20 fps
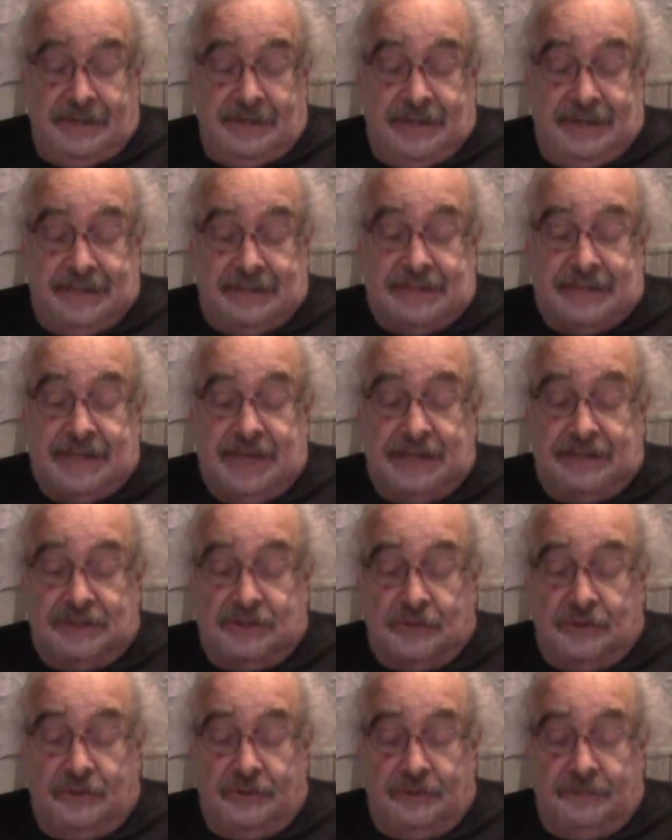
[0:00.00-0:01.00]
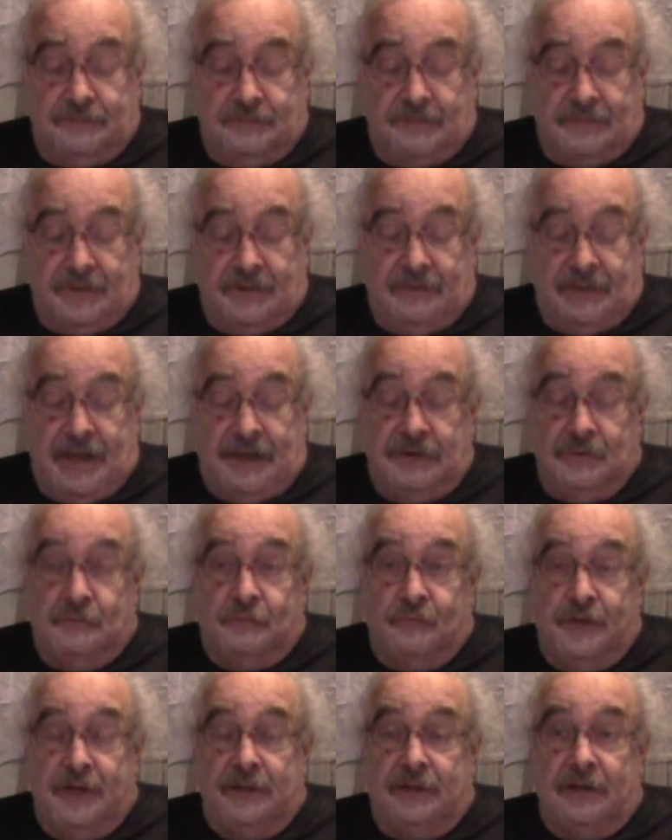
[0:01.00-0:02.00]
It says, and you
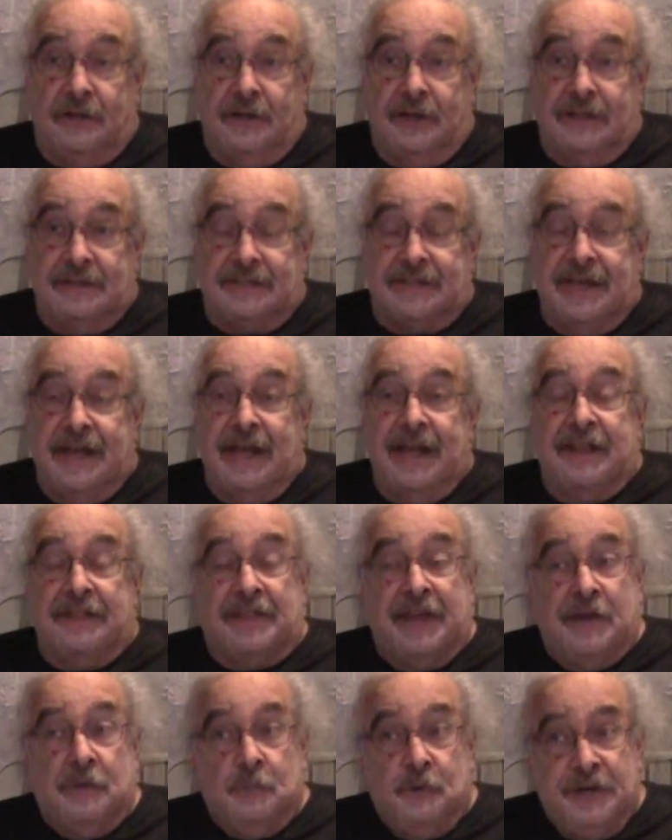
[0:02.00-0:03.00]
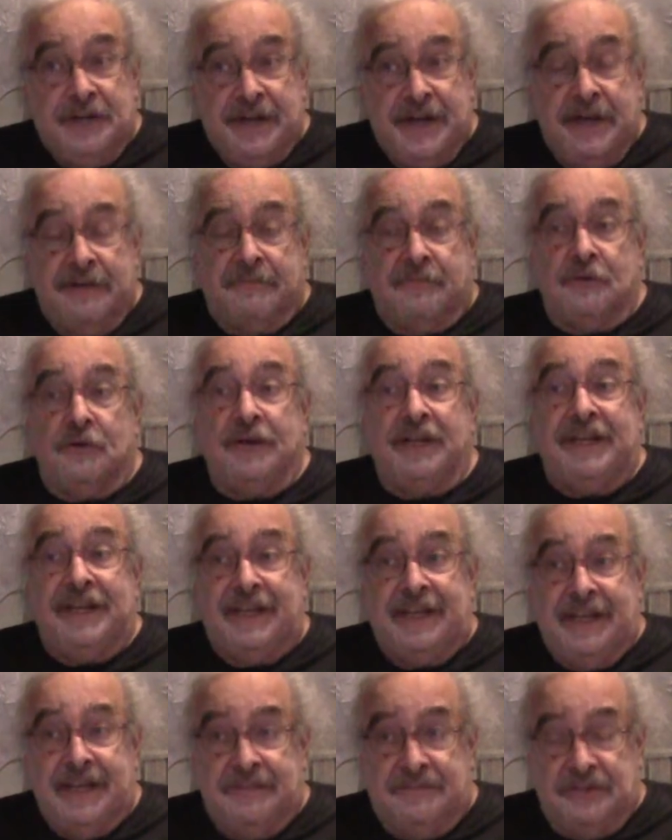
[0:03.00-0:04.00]
realize they were never
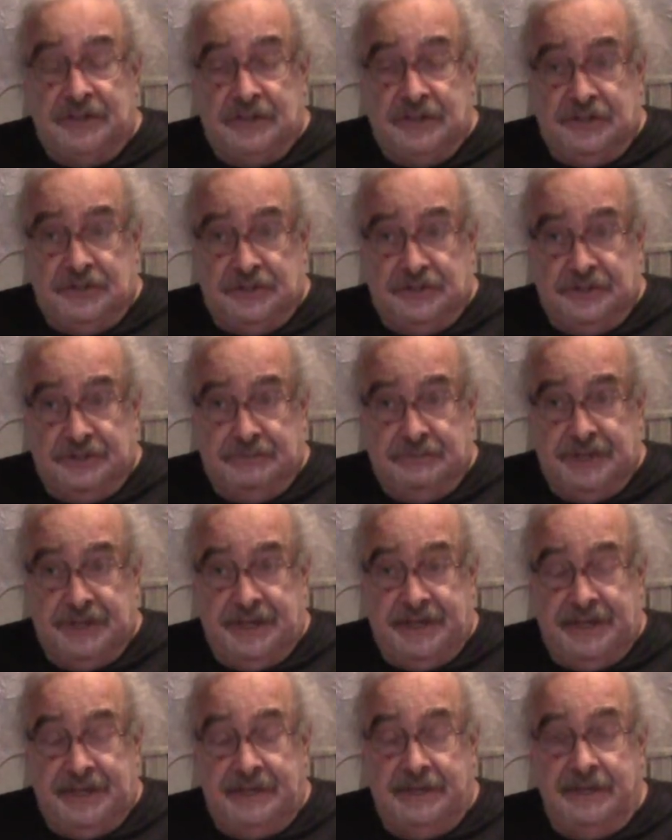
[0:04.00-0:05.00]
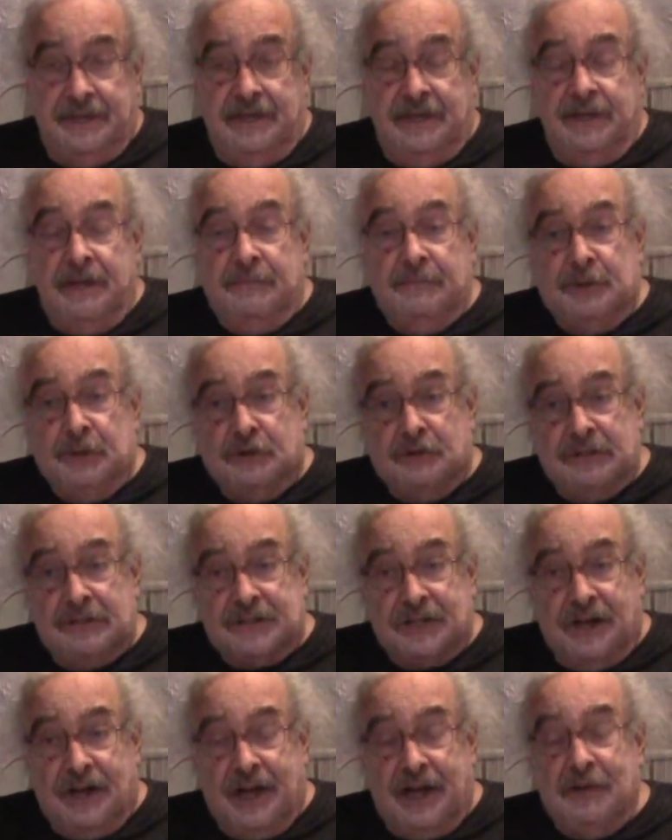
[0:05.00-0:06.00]
given to me because
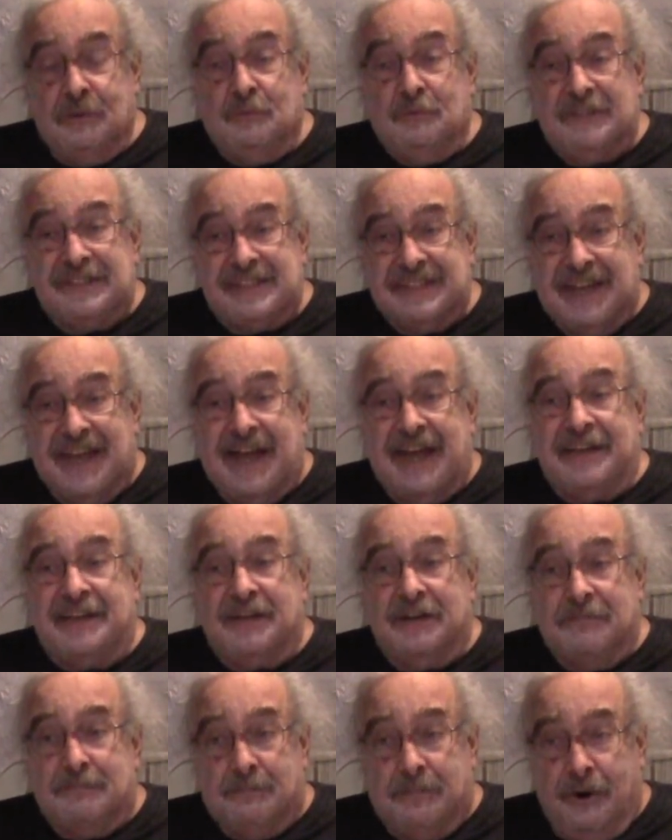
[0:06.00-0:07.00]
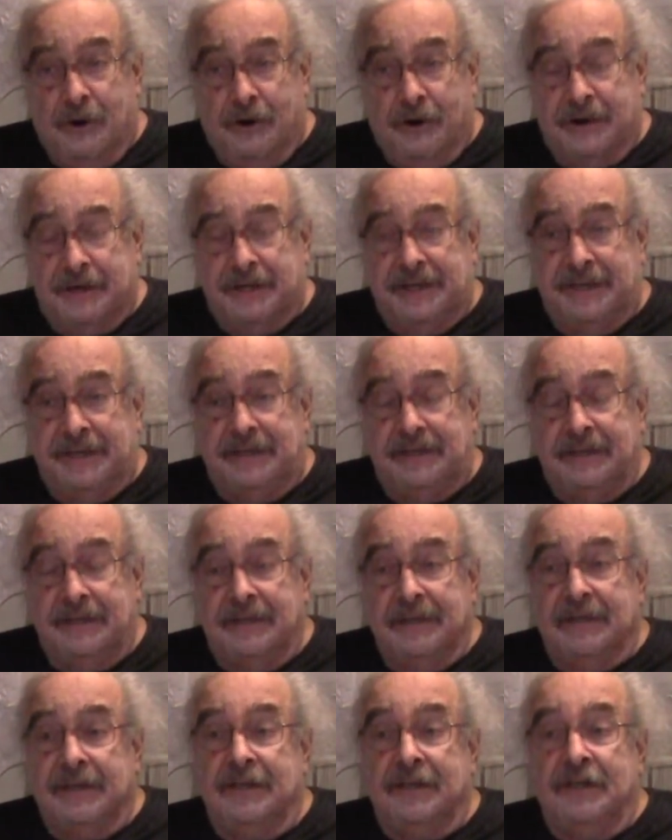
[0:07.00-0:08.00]
I was not a party
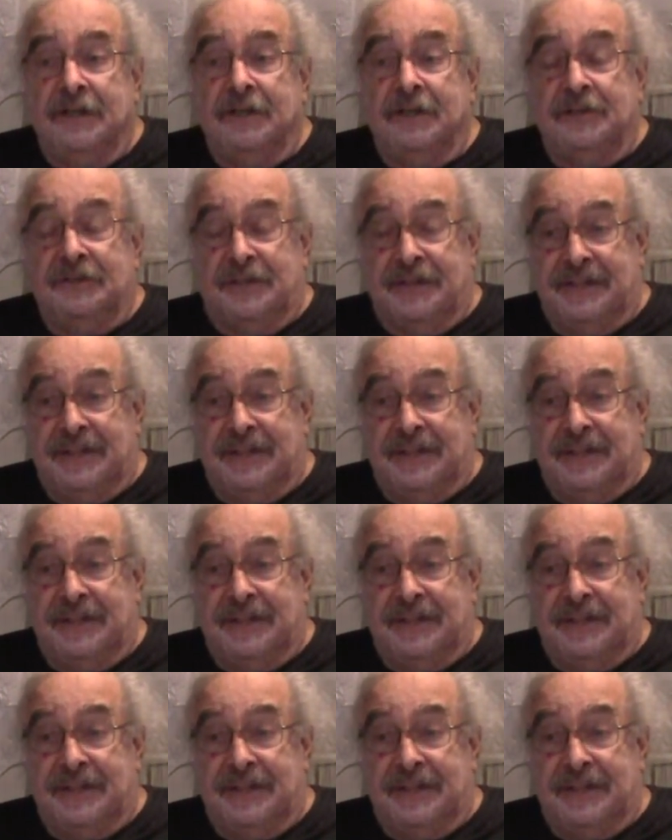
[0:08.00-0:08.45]
to